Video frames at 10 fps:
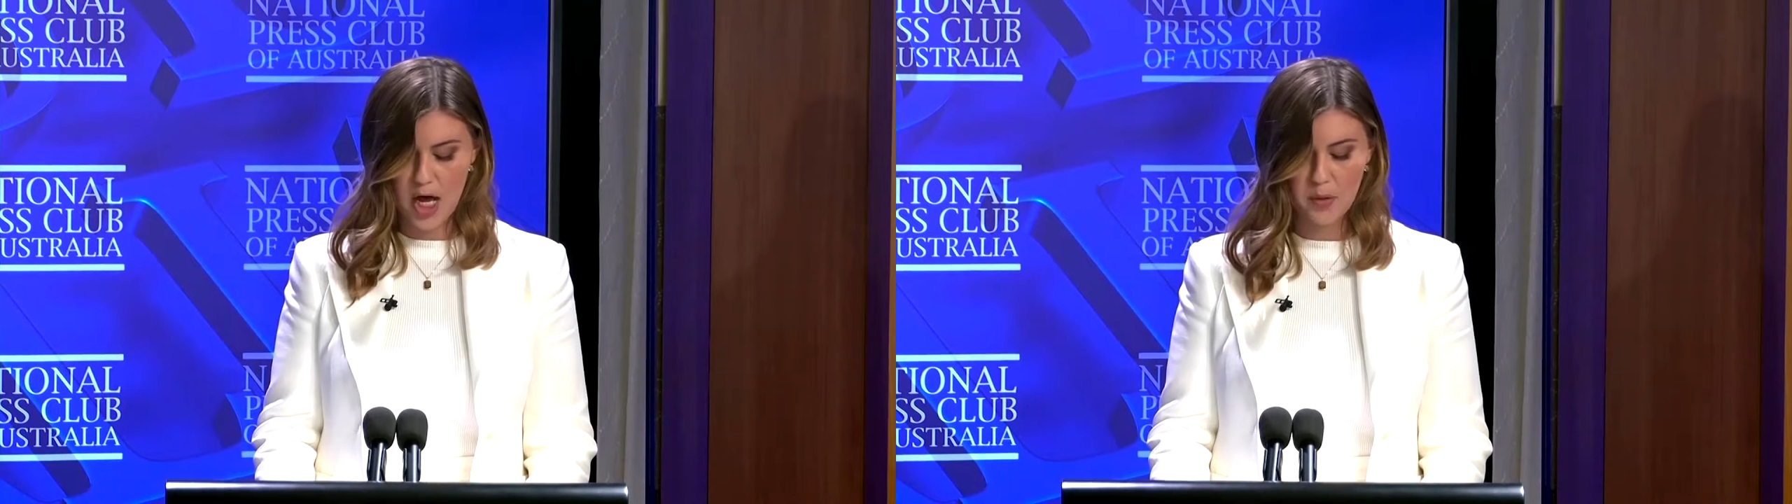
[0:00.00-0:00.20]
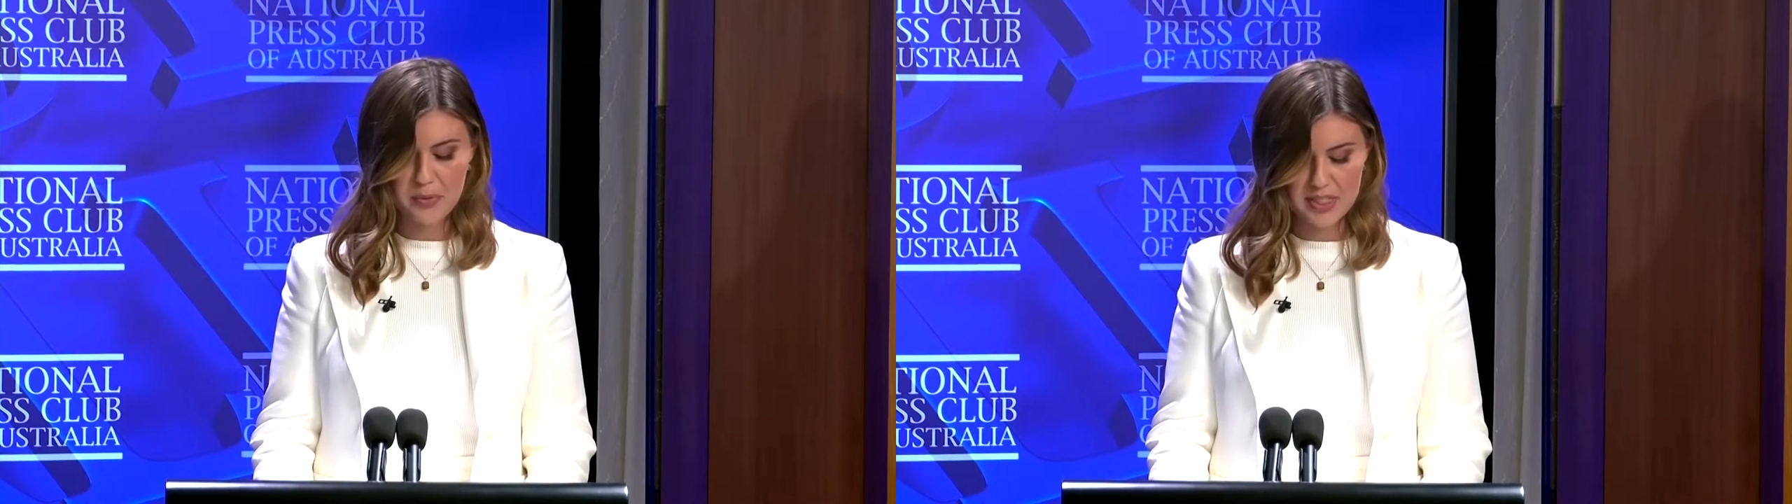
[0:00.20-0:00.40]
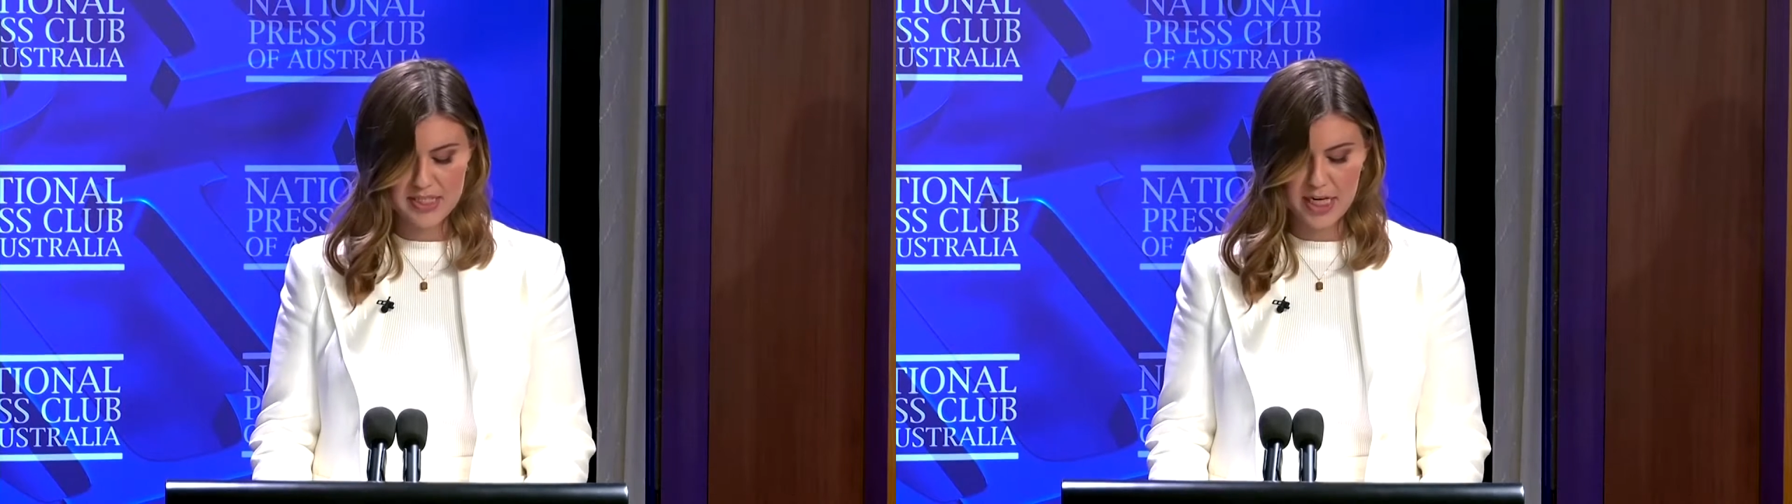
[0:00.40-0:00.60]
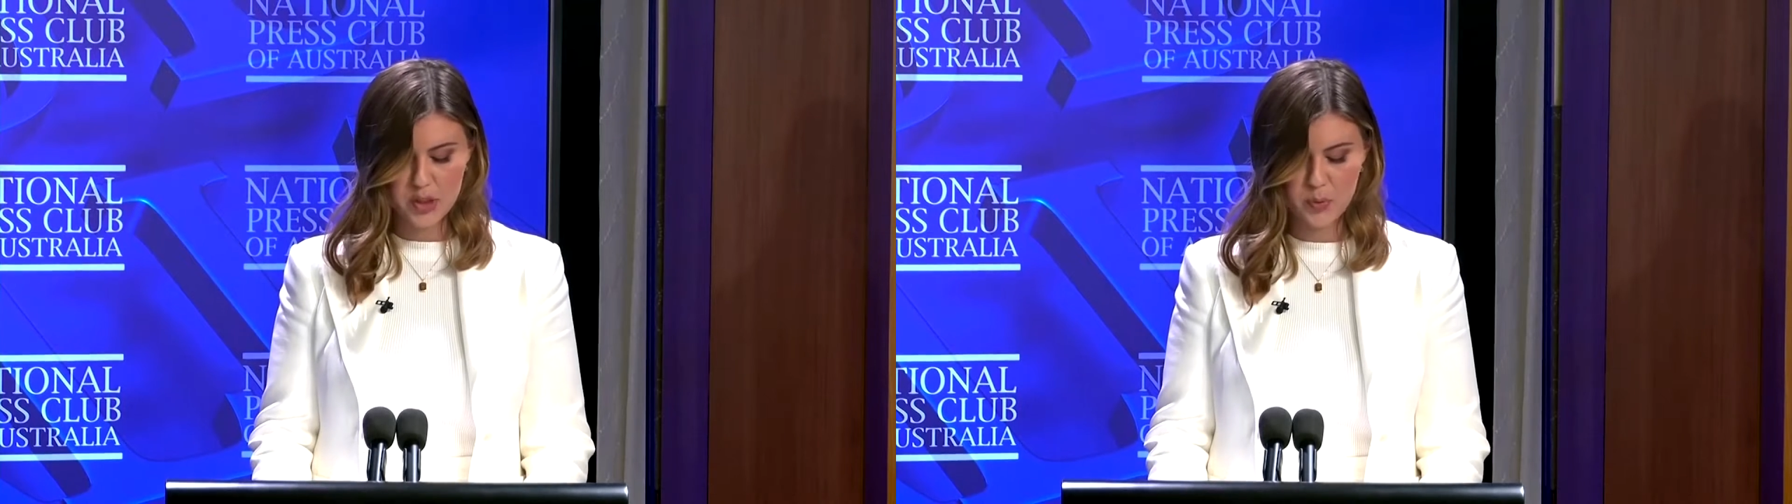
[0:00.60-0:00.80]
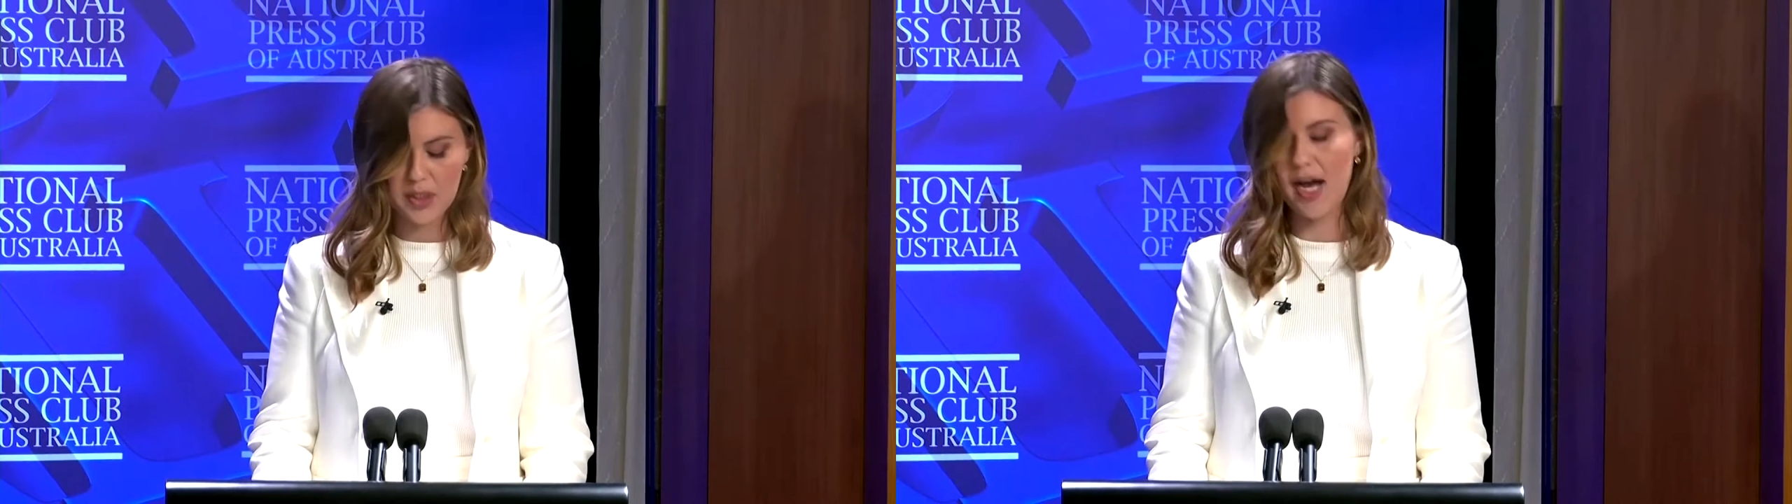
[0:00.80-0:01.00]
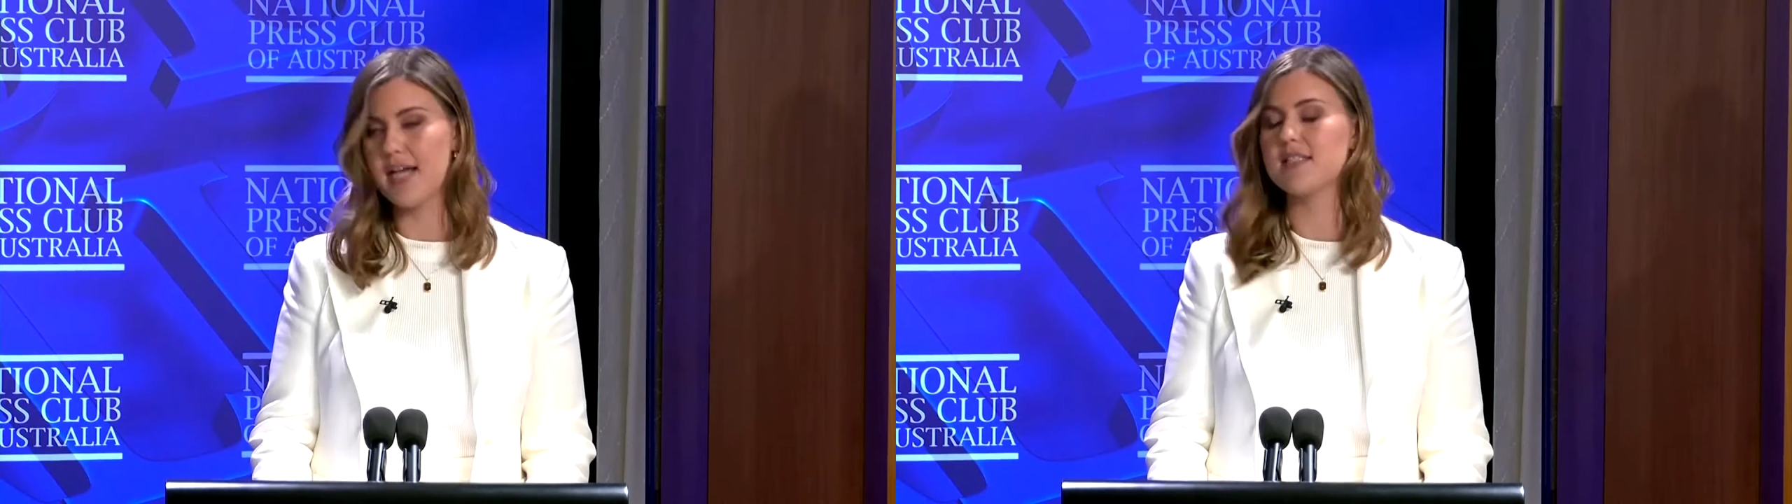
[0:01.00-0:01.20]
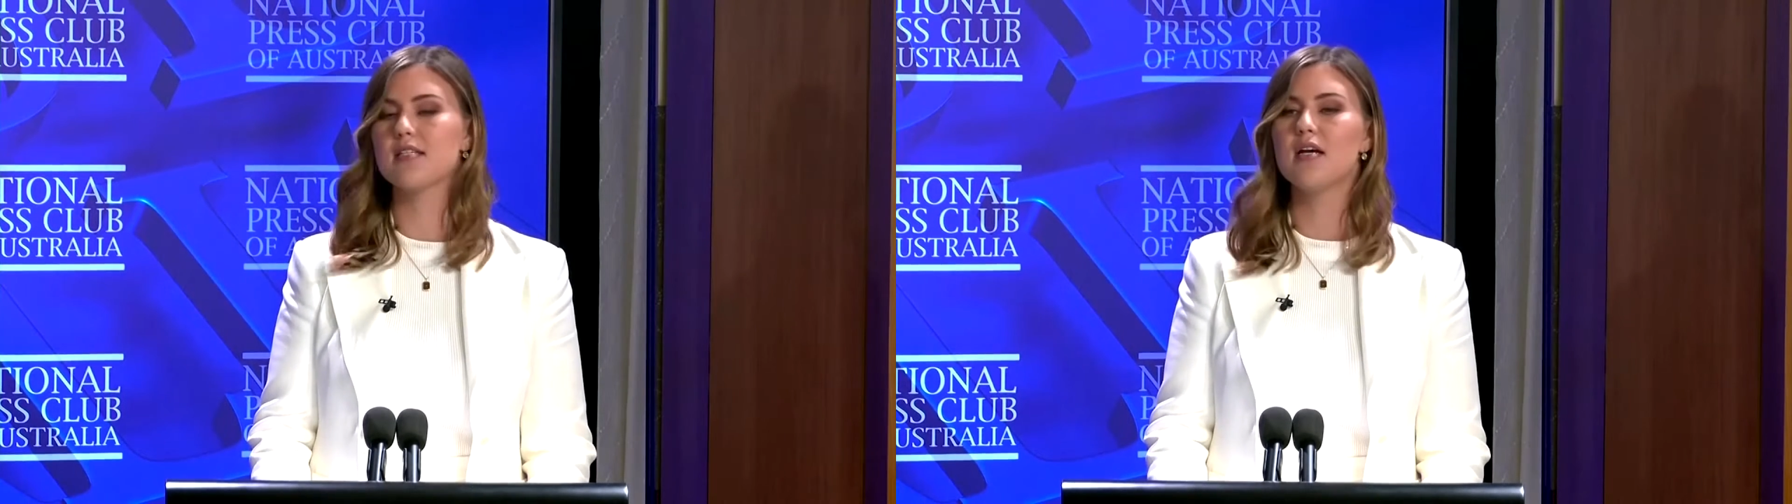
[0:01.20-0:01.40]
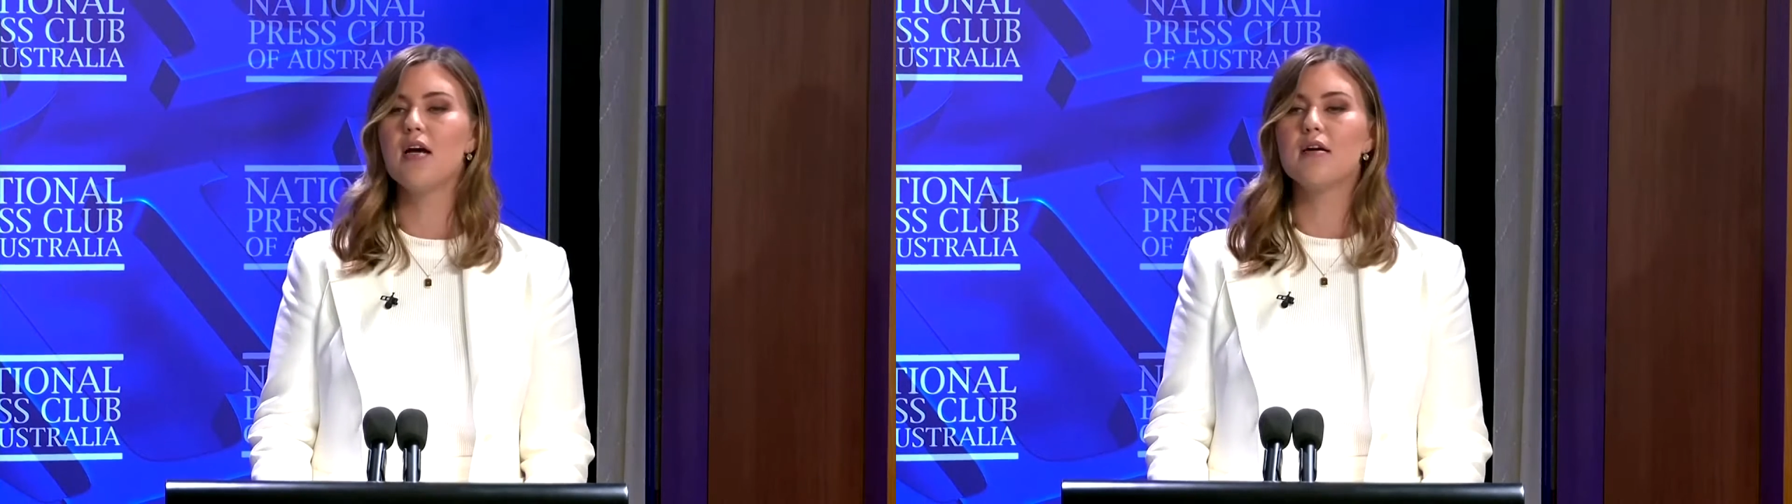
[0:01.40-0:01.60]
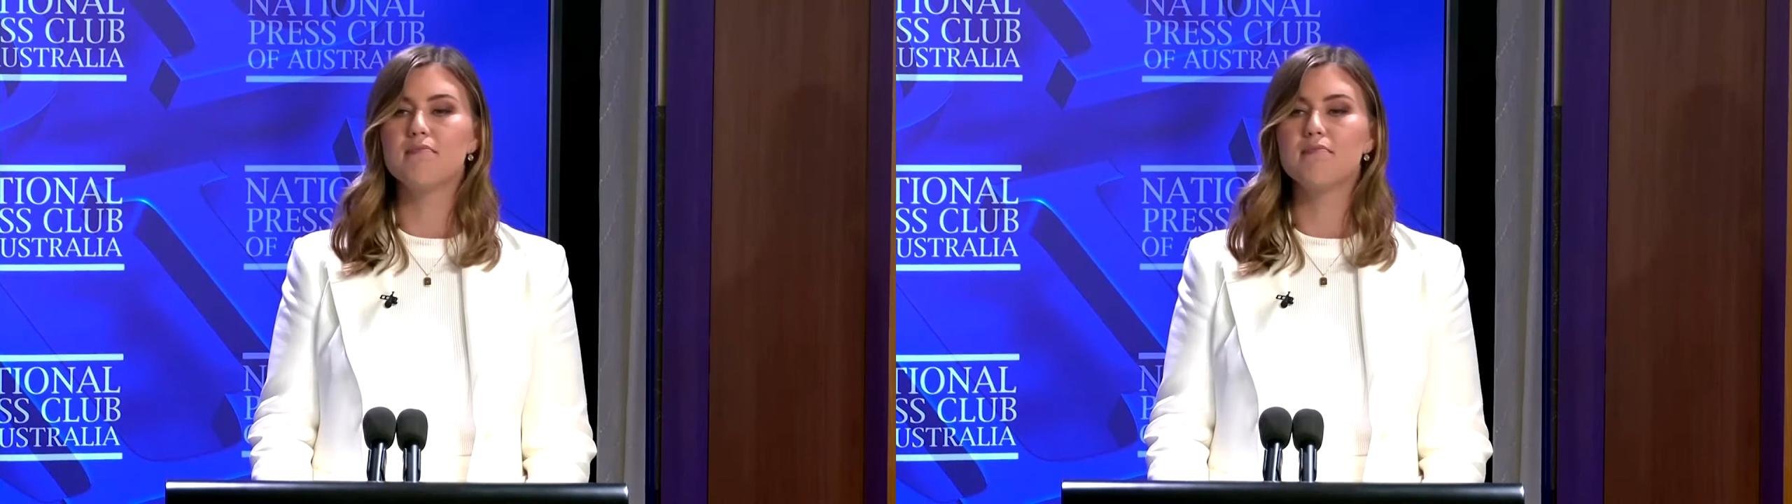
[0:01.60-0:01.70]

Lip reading: to help contextualise